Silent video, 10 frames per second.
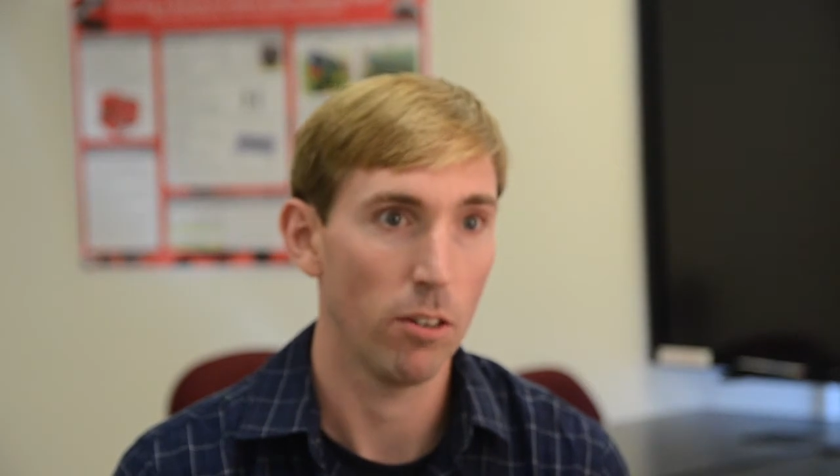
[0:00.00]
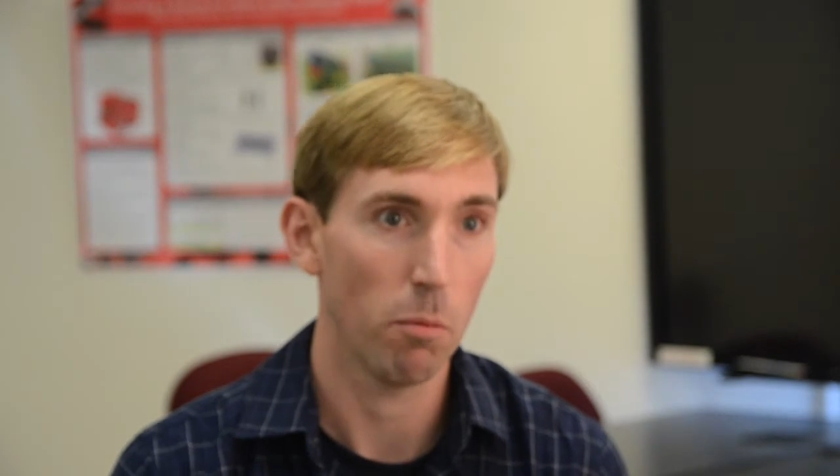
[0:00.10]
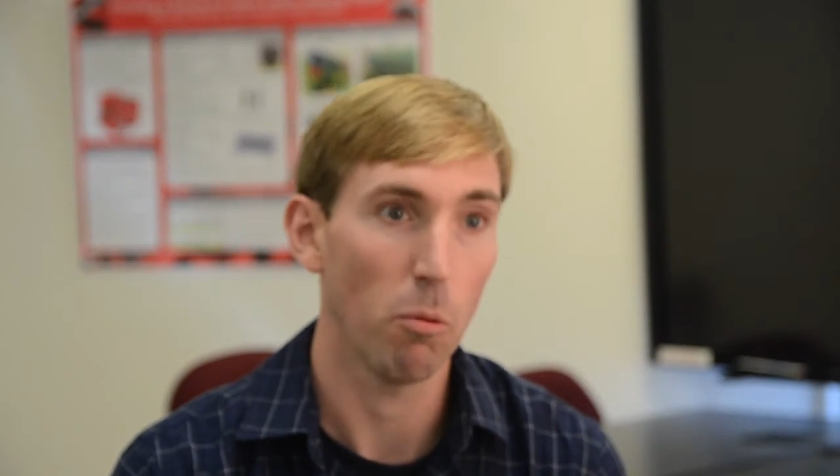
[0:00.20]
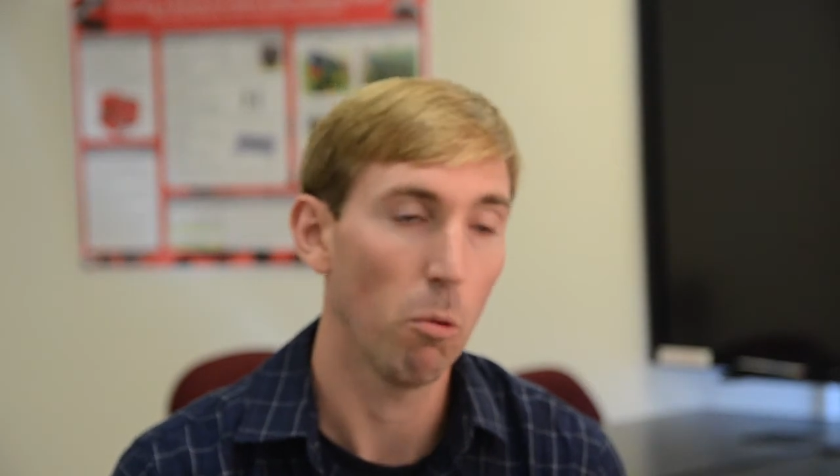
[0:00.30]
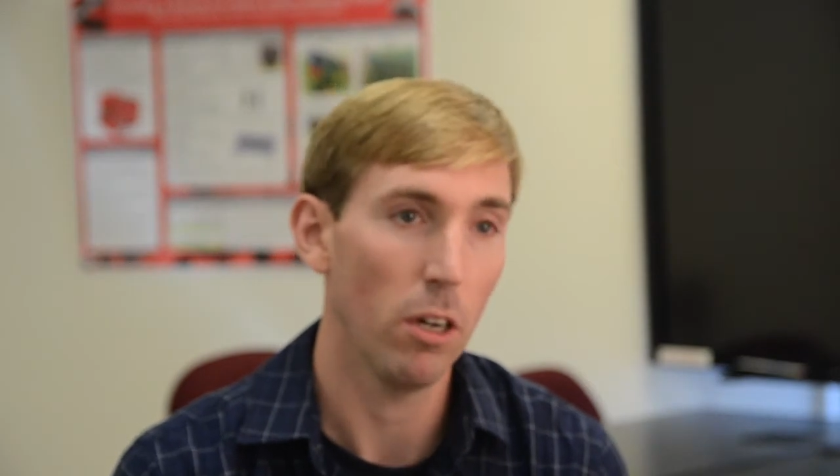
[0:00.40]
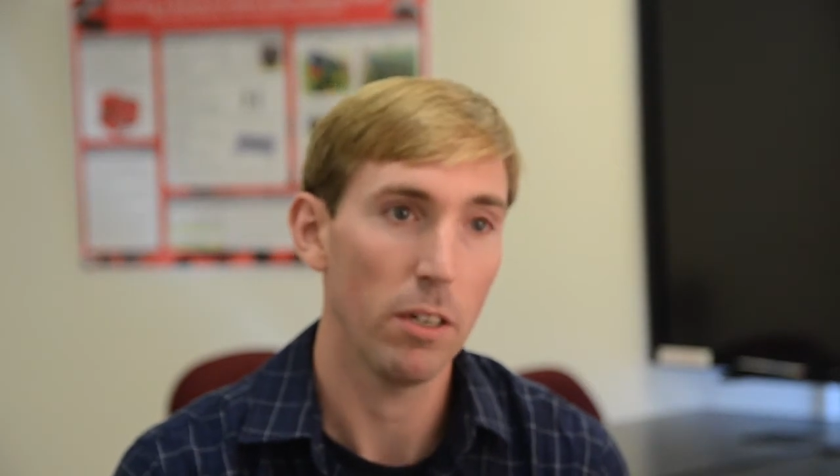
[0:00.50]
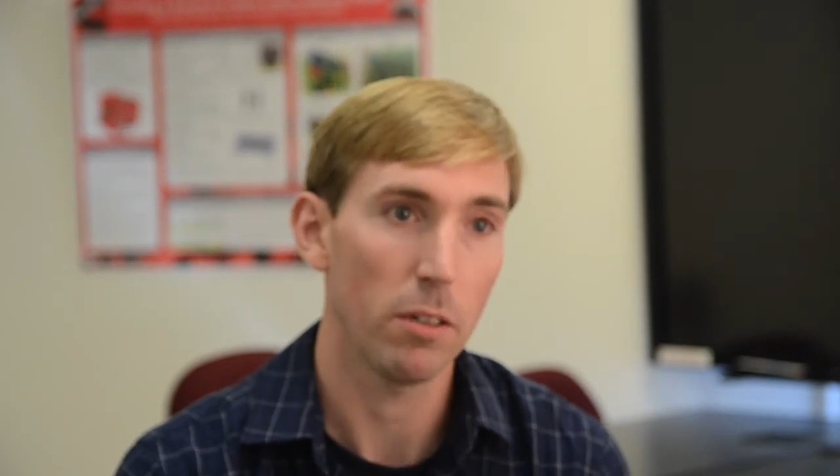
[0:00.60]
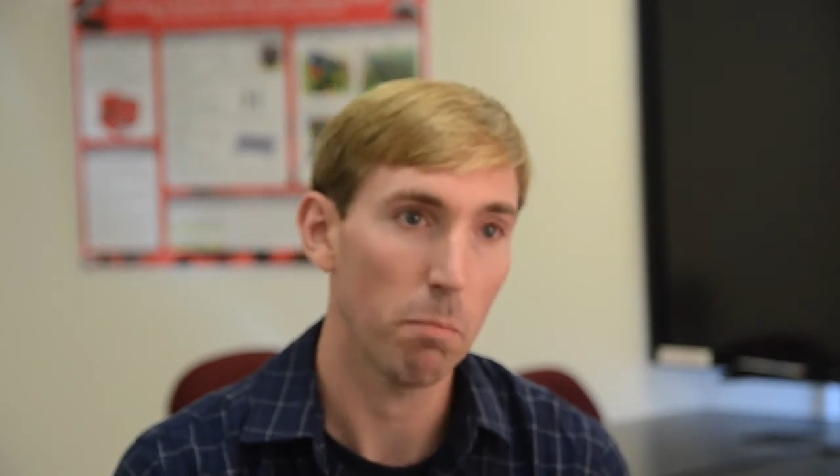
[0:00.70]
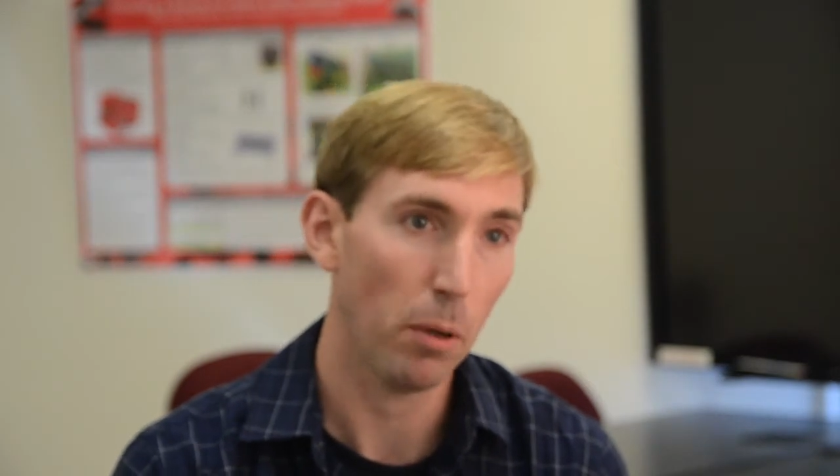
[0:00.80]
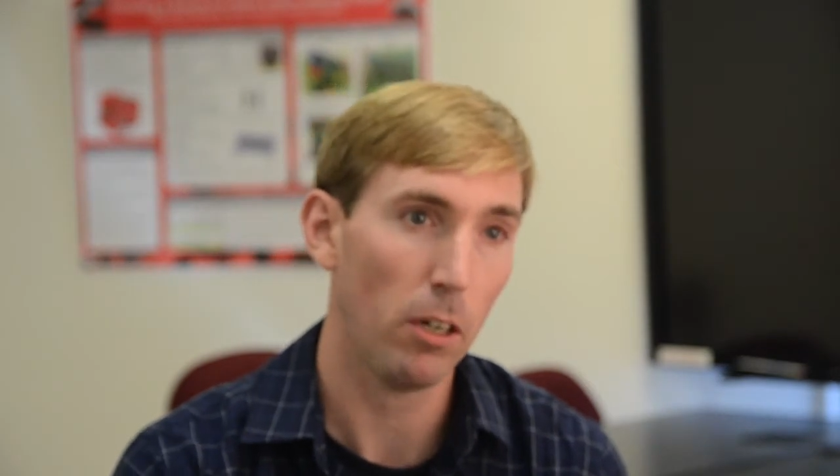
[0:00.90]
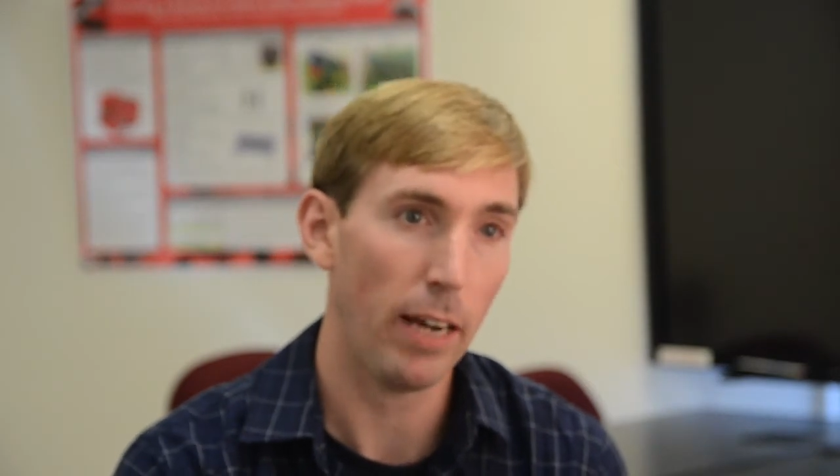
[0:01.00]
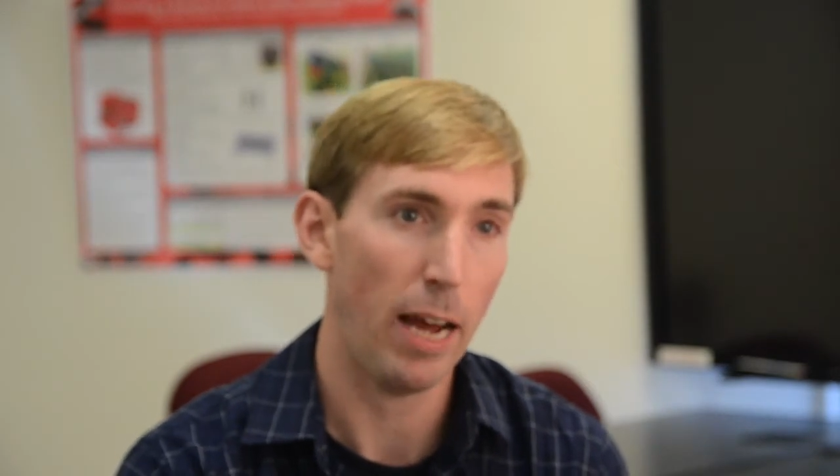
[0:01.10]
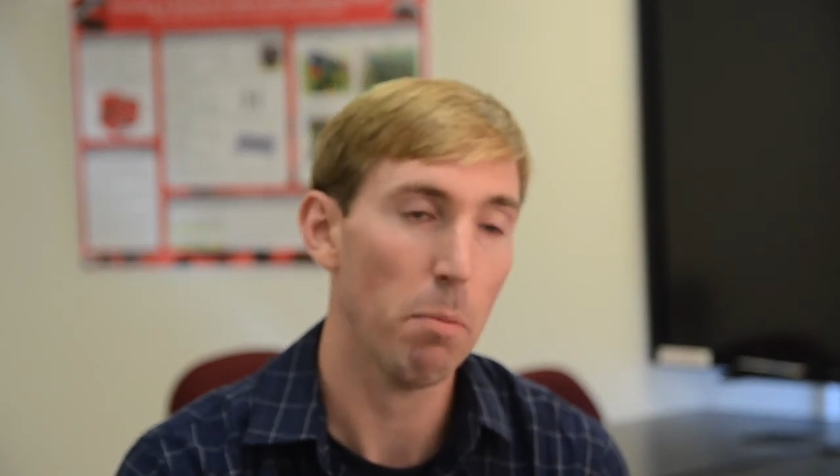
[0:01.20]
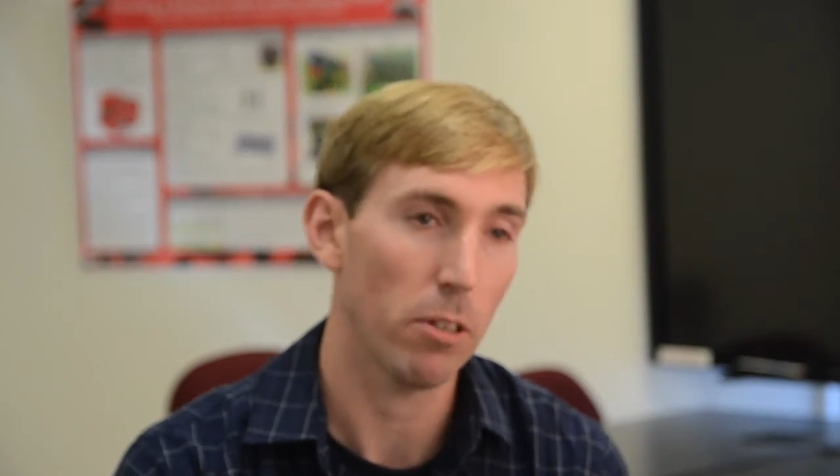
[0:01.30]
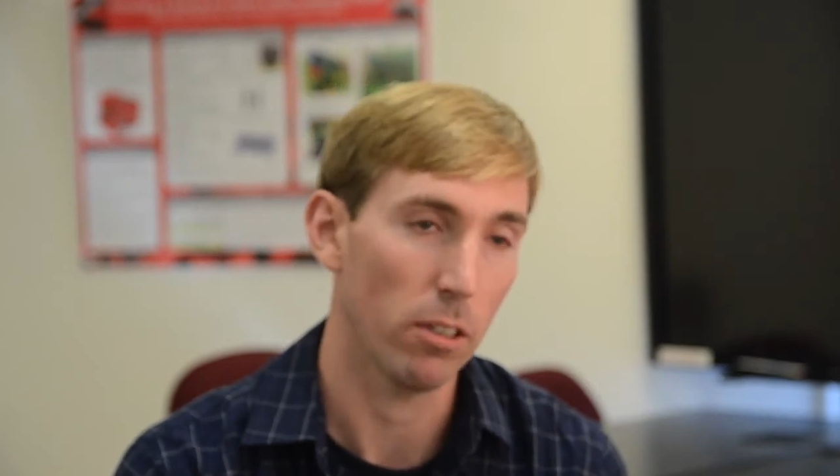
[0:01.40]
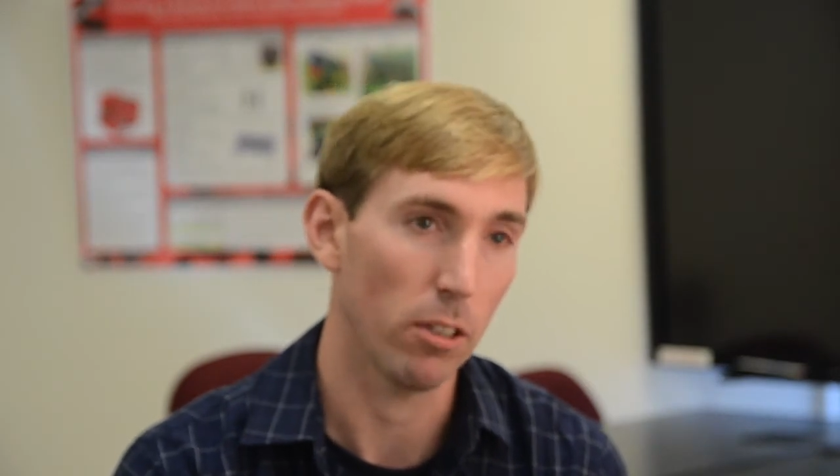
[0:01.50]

number one in per capita